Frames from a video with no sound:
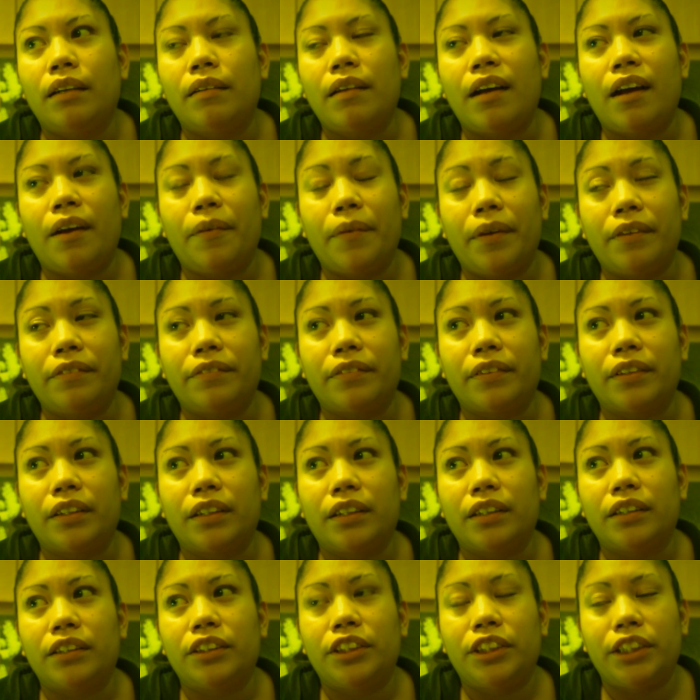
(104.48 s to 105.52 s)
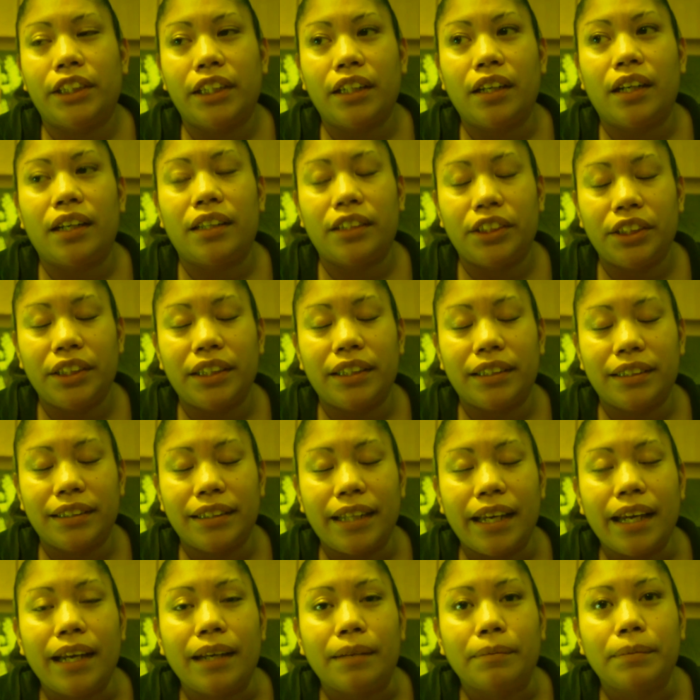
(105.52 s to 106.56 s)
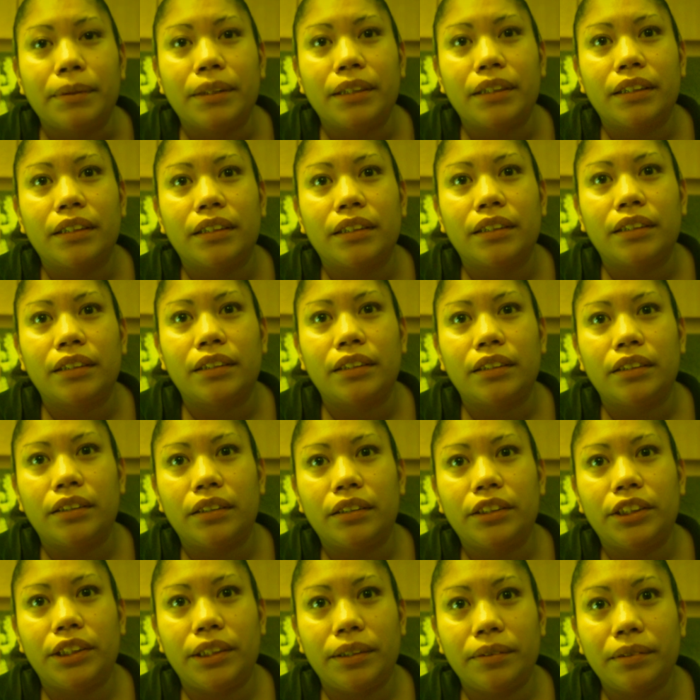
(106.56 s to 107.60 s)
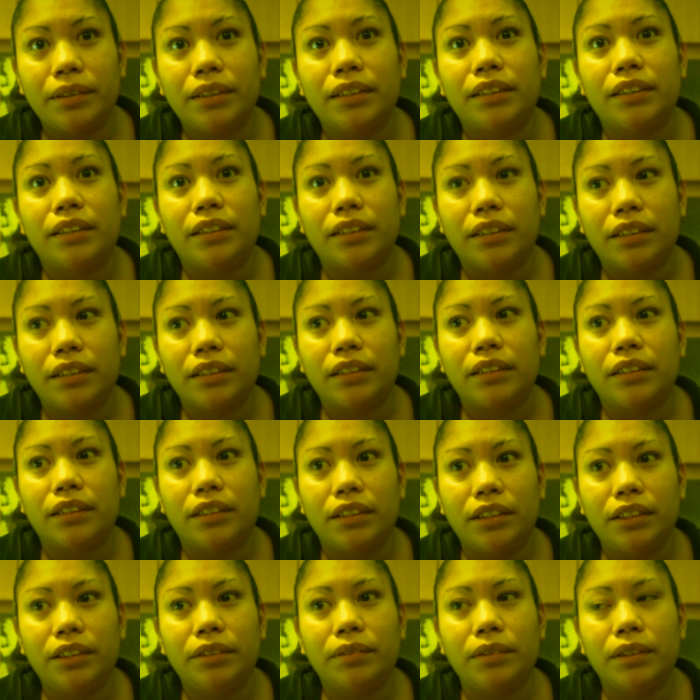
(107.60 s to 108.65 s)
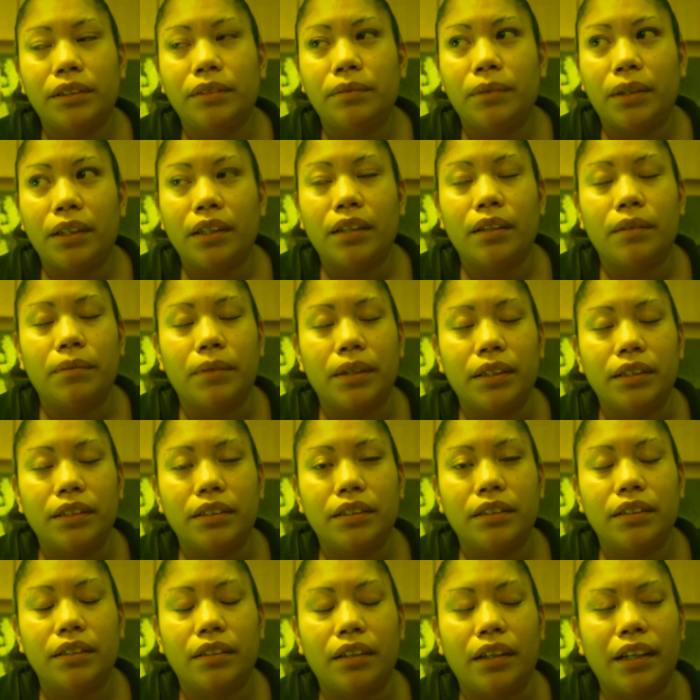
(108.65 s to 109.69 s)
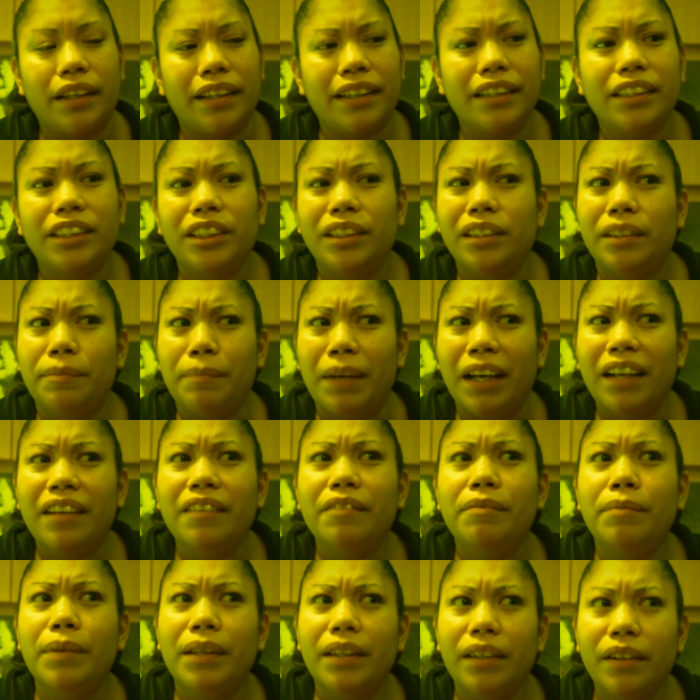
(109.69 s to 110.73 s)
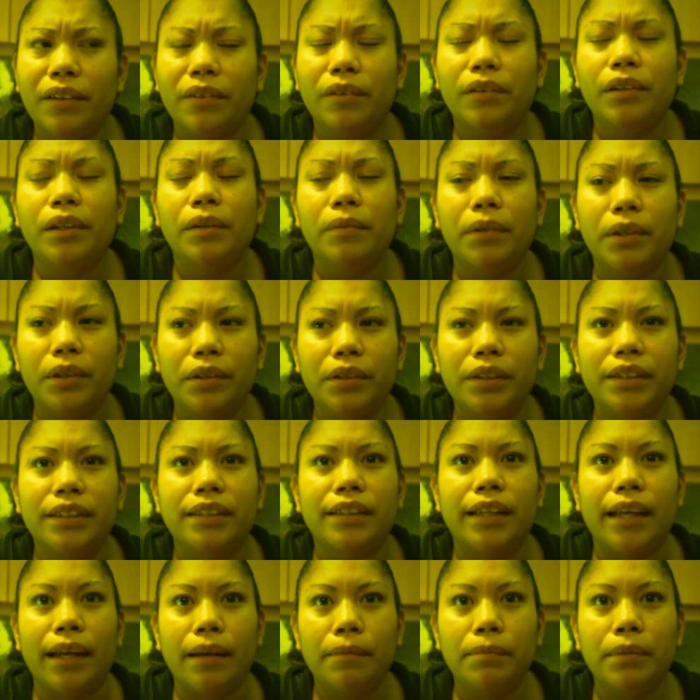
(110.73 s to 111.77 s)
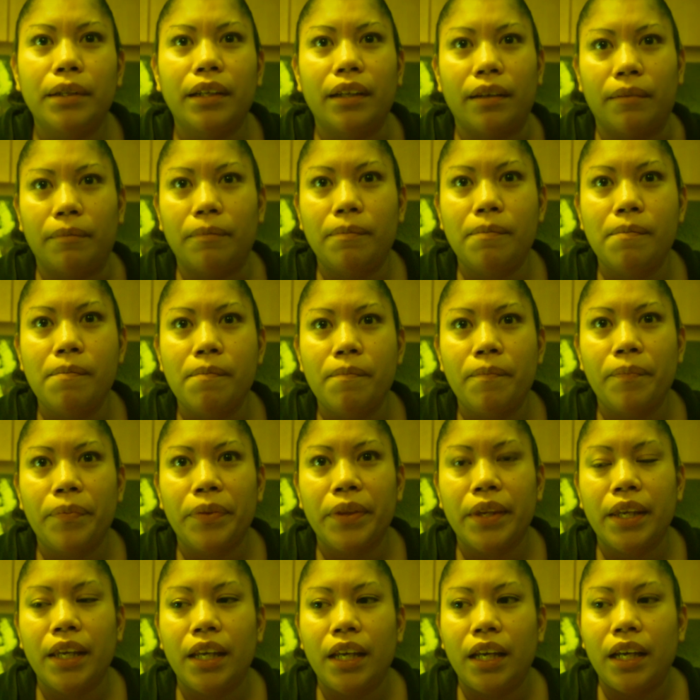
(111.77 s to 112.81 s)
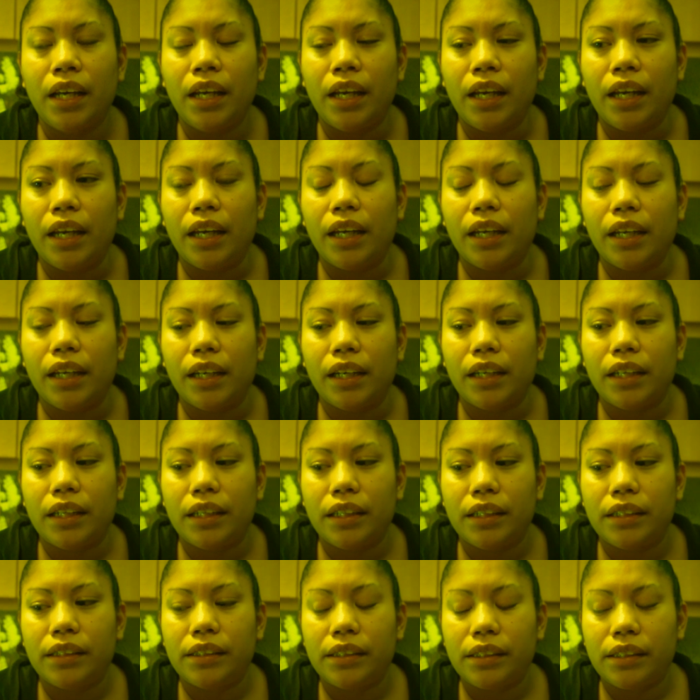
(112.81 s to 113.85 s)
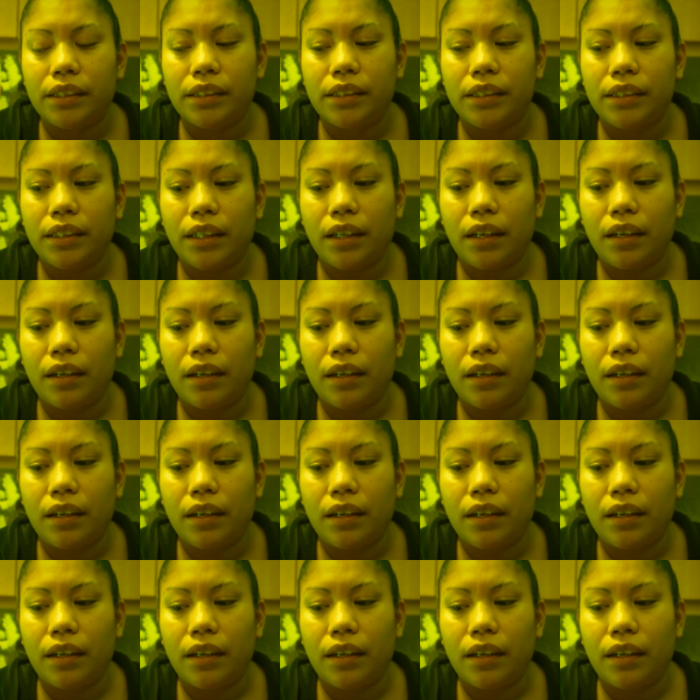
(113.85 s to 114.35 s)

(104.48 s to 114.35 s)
However, she escaped. She was one of the ones. I think she might have been the only one who escaped him. And